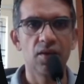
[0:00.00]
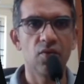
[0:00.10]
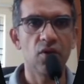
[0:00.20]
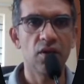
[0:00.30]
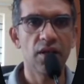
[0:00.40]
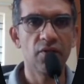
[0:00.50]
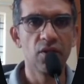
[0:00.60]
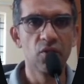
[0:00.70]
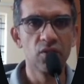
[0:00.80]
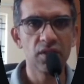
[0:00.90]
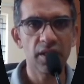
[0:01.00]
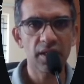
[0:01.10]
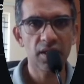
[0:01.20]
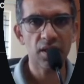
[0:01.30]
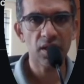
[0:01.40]
What I will do is
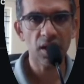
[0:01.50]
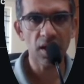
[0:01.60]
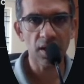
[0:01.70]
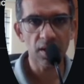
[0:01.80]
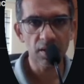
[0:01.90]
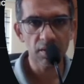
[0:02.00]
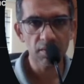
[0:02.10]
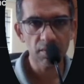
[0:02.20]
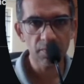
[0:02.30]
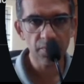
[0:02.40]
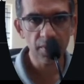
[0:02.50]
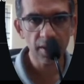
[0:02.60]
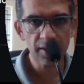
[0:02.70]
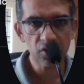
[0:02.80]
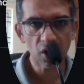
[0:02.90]
that, ah,
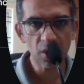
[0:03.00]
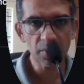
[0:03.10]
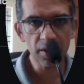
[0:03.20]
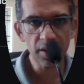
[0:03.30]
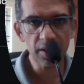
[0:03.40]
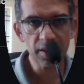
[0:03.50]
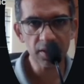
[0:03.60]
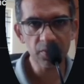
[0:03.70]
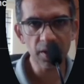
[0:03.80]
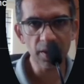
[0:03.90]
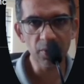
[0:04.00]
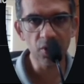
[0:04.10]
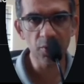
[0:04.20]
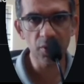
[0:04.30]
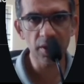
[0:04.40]
I stopped it and it has been able
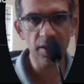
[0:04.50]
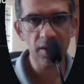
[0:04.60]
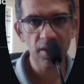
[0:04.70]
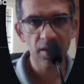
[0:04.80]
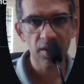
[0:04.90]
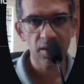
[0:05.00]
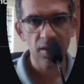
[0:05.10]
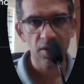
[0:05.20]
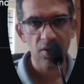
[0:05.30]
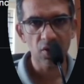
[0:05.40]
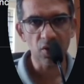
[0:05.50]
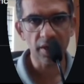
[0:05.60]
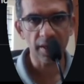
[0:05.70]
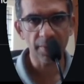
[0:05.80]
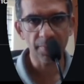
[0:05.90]
to pull it.
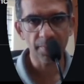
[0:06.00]
Okay.